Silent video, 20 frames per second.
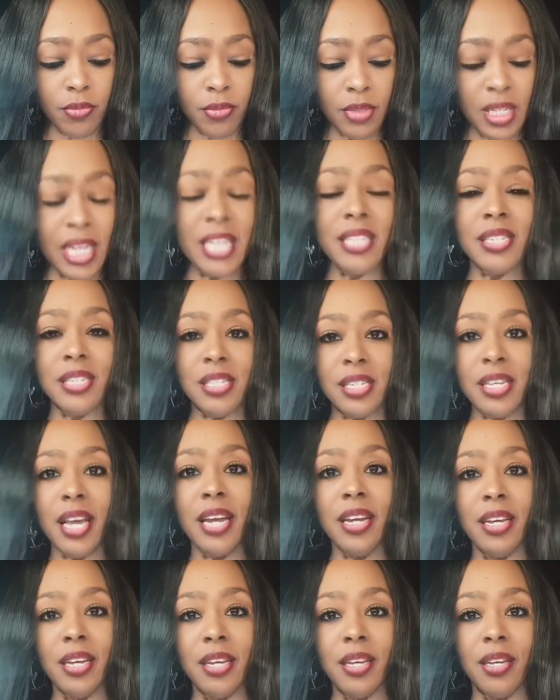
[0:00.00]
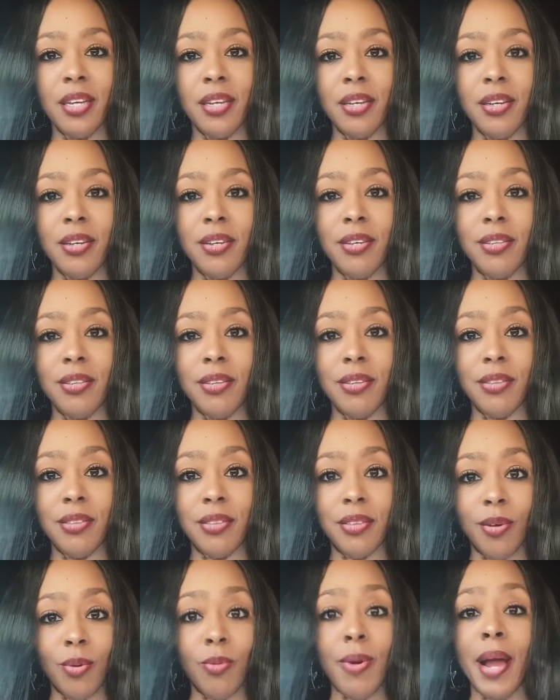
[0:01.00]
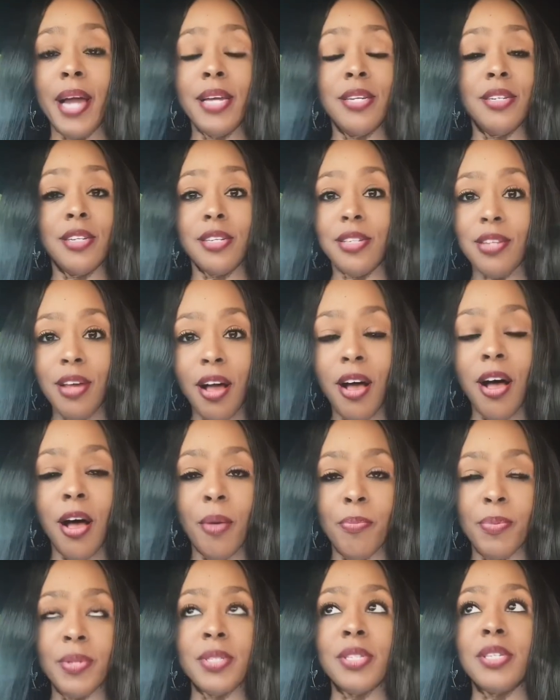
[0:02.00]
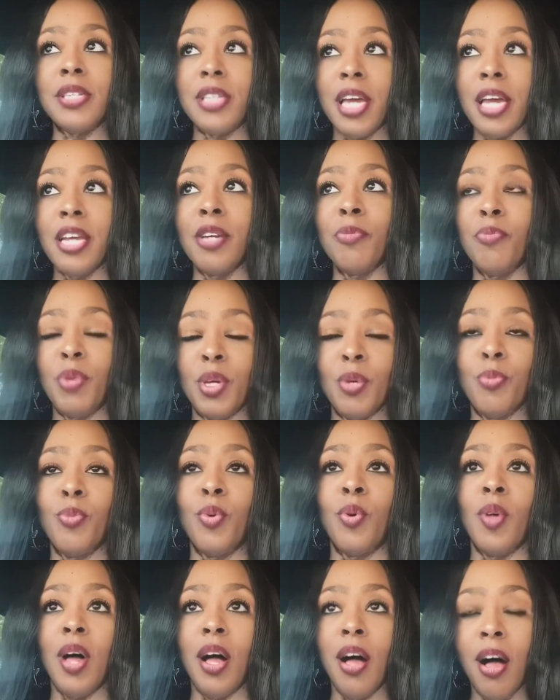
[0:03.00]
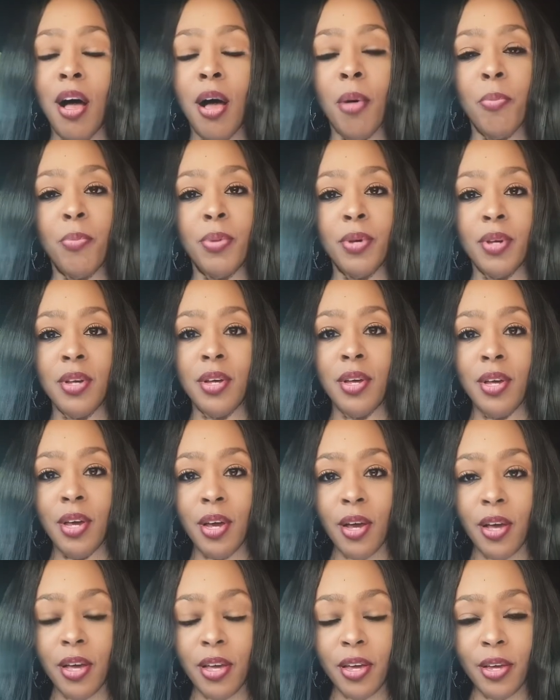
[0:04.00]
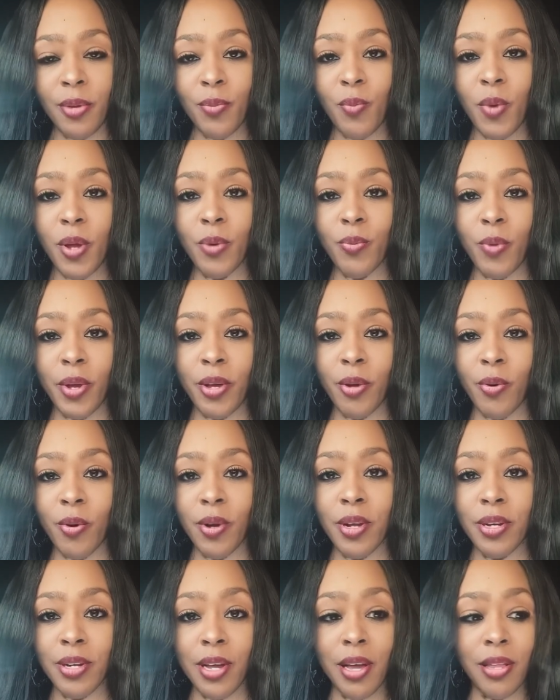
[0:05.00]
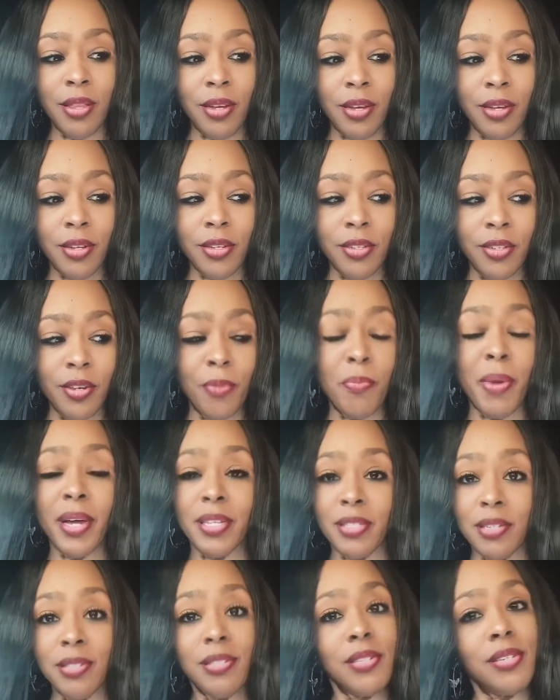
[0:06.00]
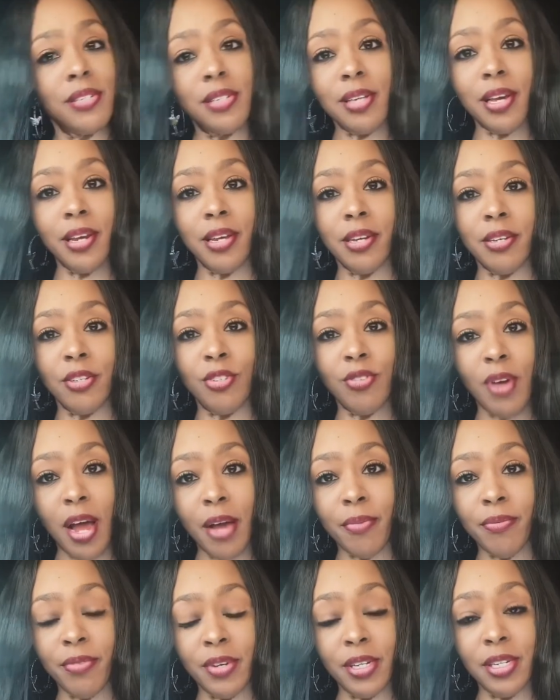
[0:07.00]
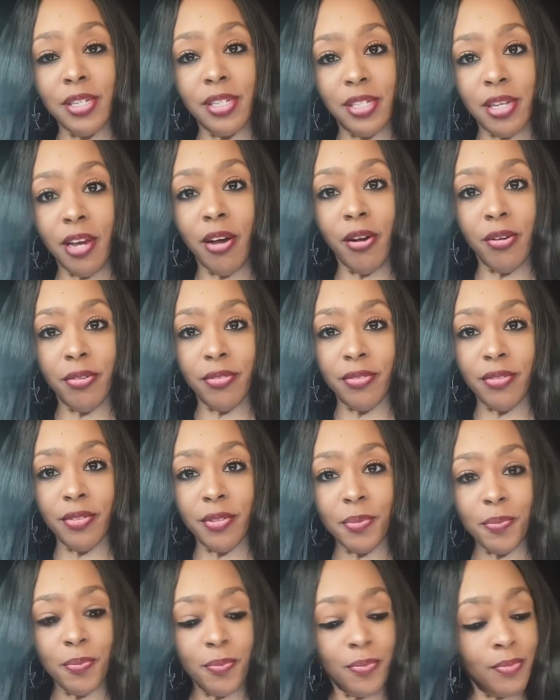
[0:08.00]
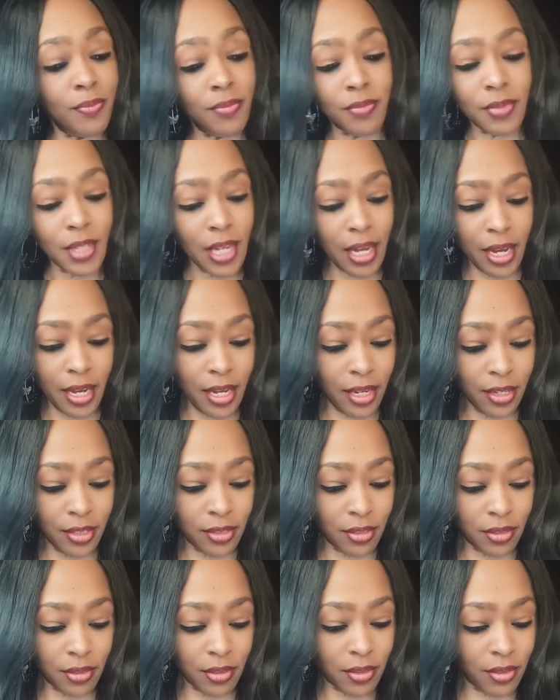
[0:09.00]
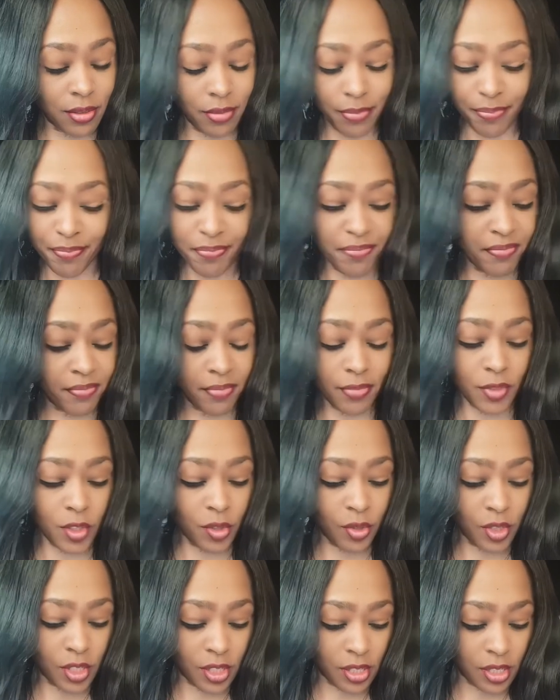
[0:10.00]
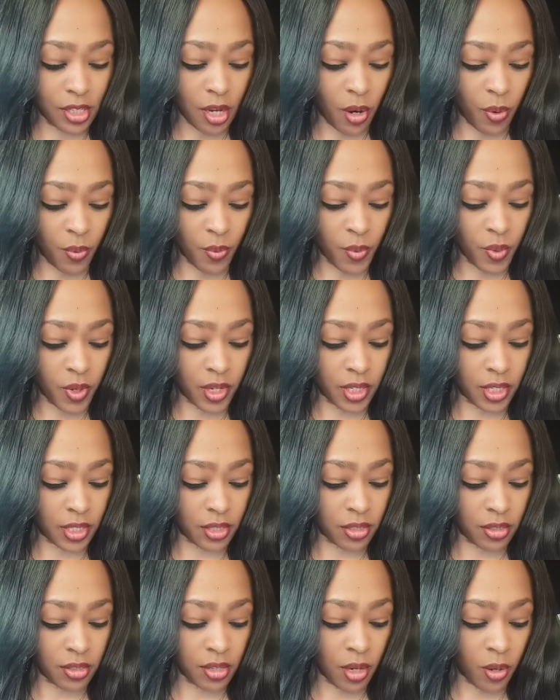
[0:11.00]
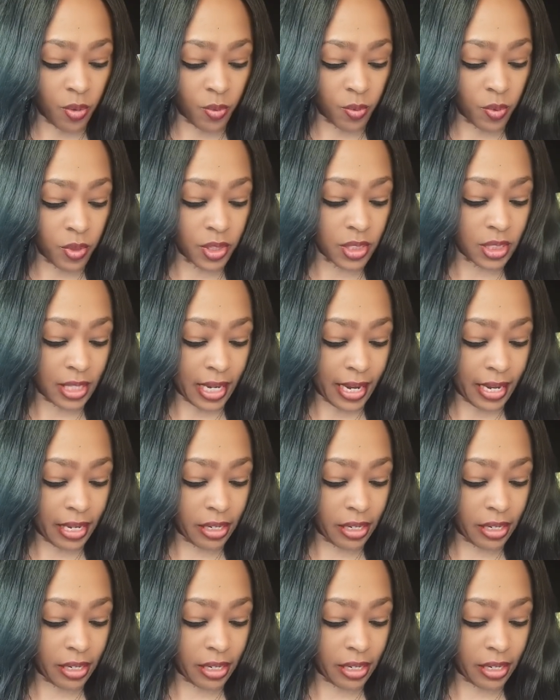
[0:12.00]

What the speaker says: in setting the righteous up and setting people up in one way or another, you're basically setting a trap for yourself. And you just don't want it. You don't want that.